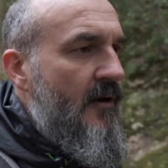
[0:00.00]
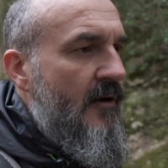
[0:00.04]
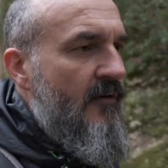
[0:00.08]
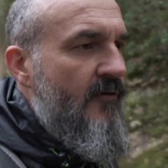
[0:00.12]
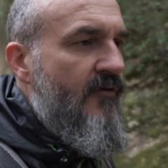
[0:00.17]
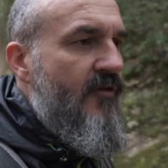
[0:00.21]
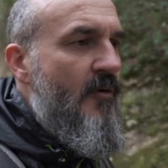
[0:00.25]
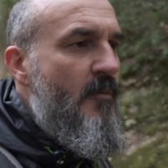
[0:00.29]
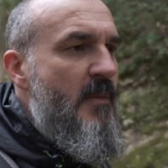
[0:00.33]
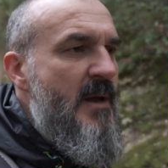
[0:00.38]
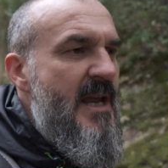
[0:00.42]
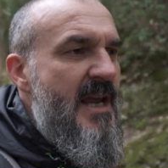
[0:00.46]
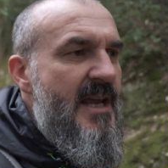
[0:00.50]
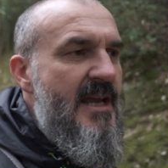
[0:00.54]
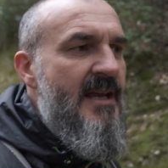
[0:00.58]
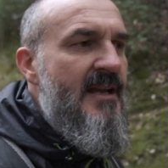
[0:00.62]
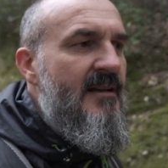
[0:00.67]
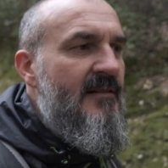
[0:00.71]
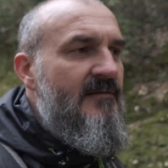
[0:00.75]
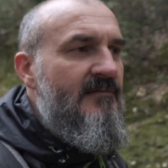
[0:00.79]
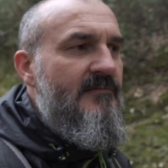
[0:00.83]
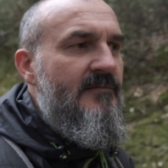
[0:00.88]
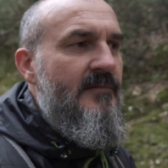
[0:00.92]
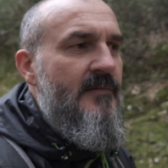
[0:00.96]
For me,
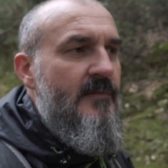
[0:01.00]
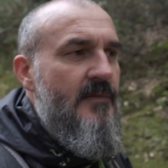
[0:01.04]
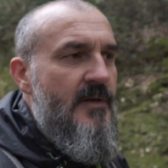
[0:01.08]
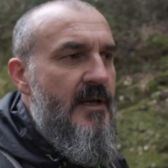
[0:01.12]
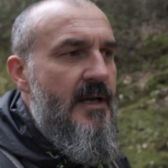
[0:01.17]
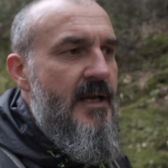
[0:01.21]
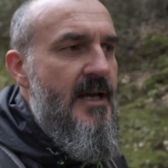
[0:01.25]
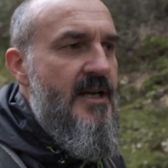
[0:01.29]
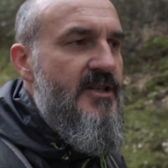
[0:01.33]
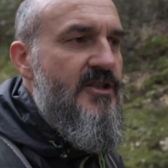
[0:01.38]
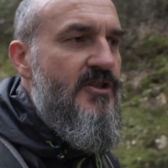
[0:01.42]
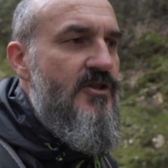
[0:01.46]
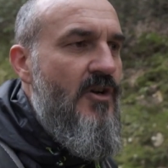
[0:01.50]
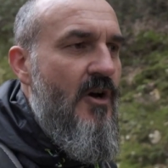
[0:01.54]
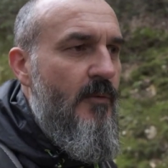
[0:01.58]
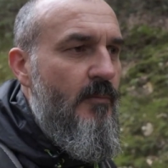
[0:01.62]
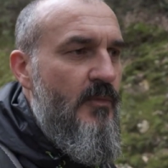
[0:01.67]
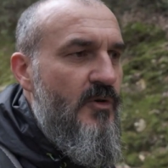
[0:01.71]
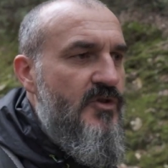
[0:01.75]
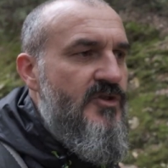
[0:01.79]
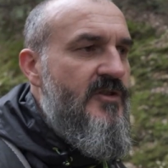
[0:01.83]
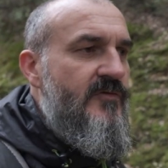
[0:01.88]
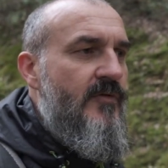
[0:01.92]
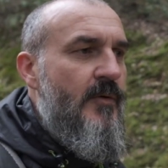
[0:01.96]
it's not
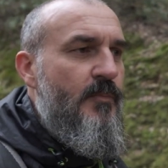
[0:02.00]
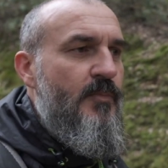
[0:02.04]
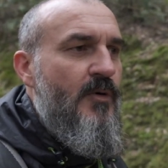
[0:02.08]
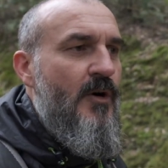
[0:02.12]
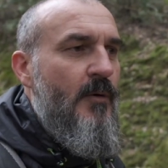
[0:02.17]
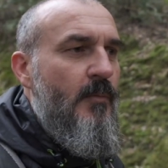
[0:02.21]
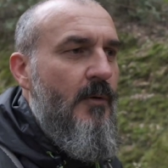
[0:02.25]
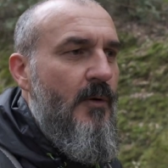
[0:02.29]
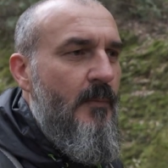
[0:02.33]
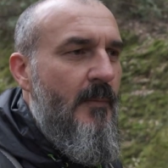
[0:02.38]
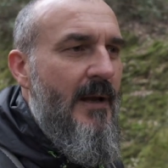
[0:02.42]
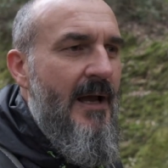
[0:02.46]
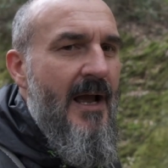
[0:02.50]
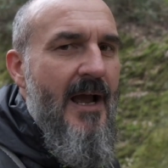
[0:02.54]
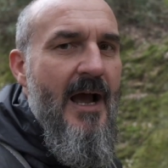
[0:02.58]
much of a problem.